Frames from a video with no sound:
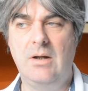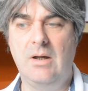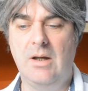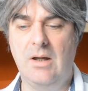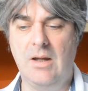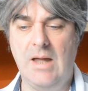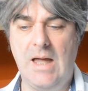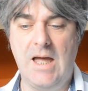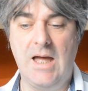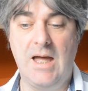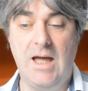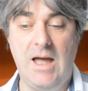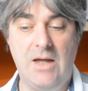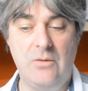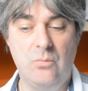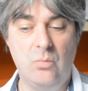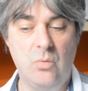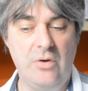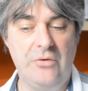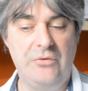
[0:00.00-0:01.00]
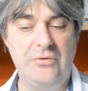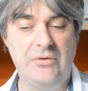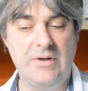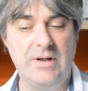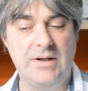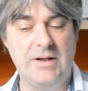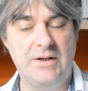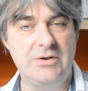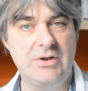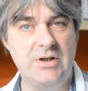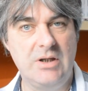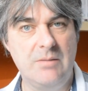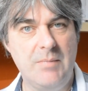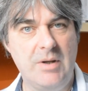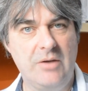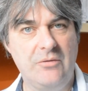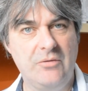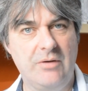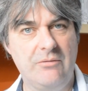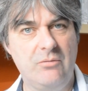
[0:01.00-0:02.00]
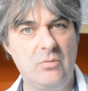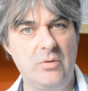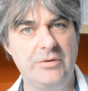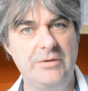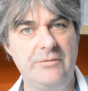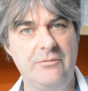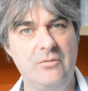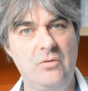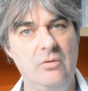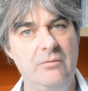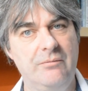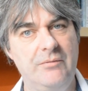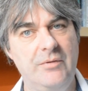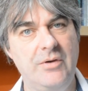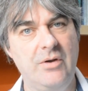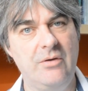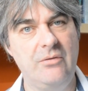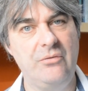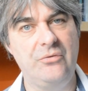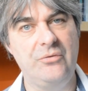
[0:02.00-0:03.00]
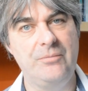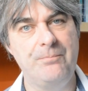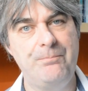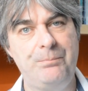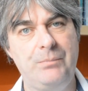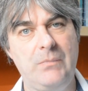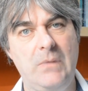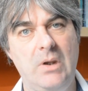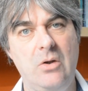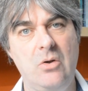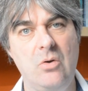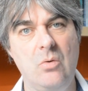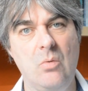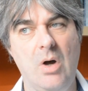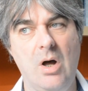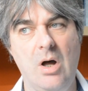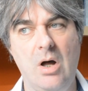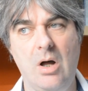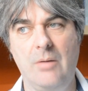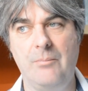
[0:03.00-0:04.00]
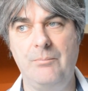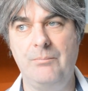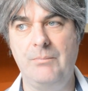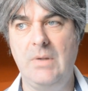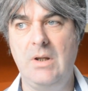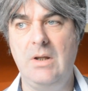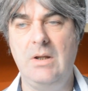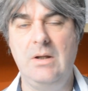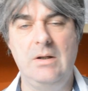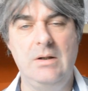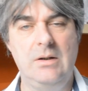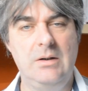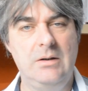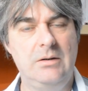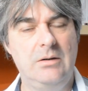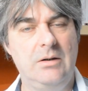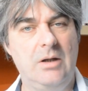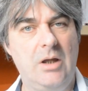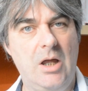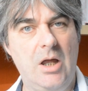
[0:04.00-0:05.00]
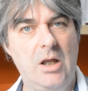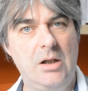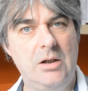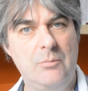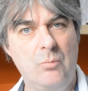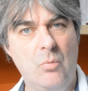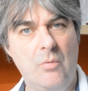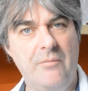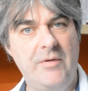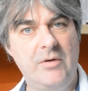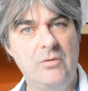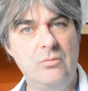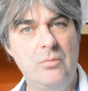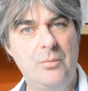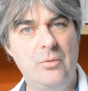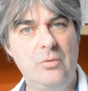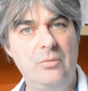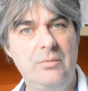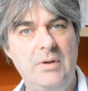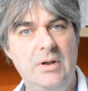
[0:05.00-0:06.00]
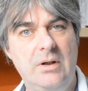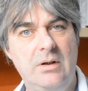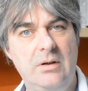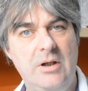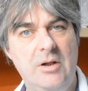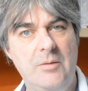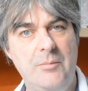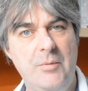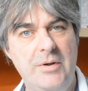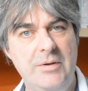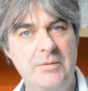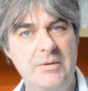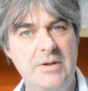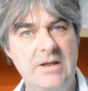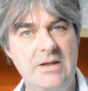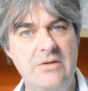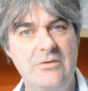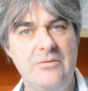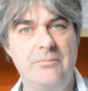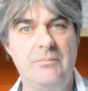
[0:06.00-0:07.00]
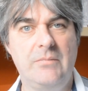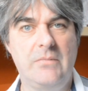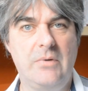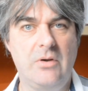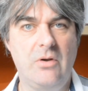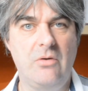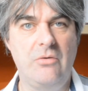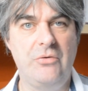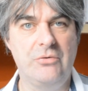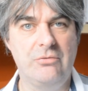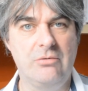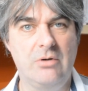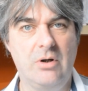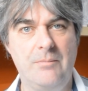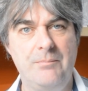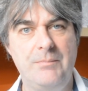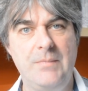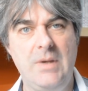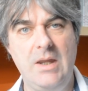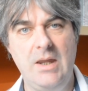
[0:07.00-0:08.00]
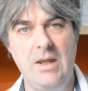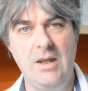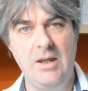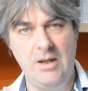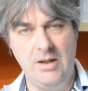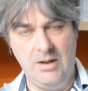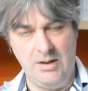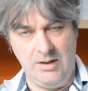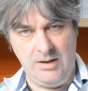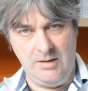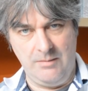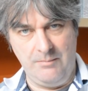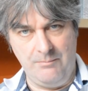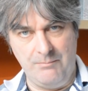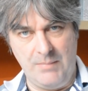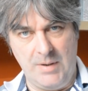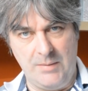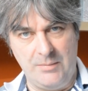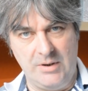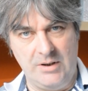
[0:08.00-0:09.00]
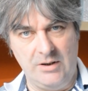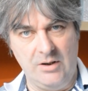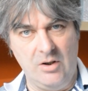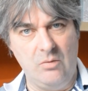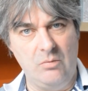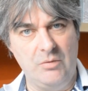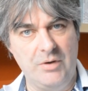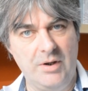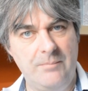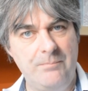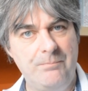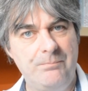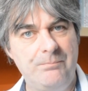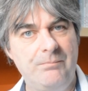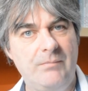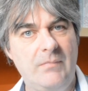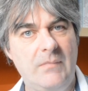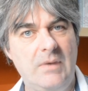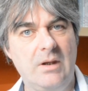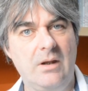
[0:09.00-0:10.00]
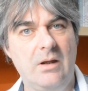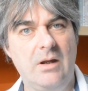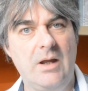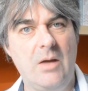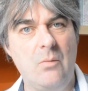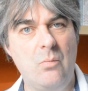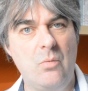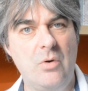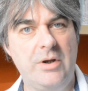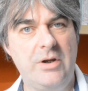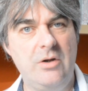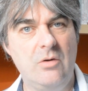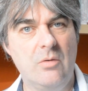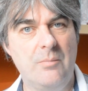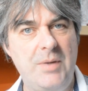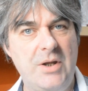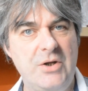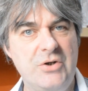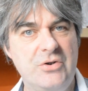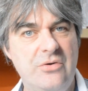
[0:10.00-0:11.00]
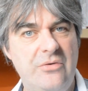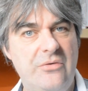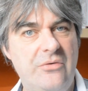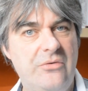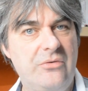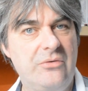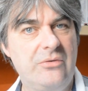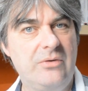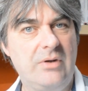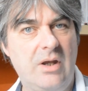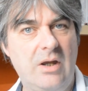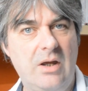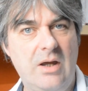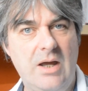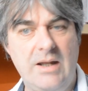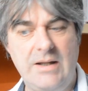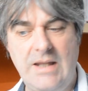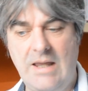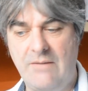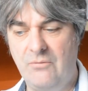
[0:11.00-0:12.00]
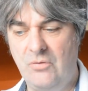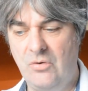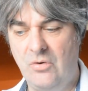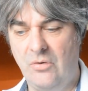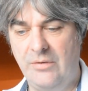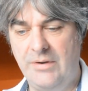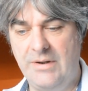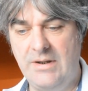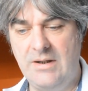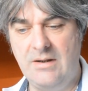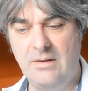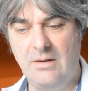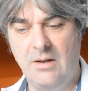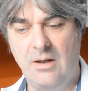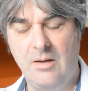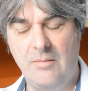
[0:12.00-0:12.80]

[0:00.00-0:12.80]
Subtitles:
and worse than that, actually, it makes life quite difficult for those who are a little more vulnerable, a little bit in need, those who are maybe a little older and working on pensions and haven't got the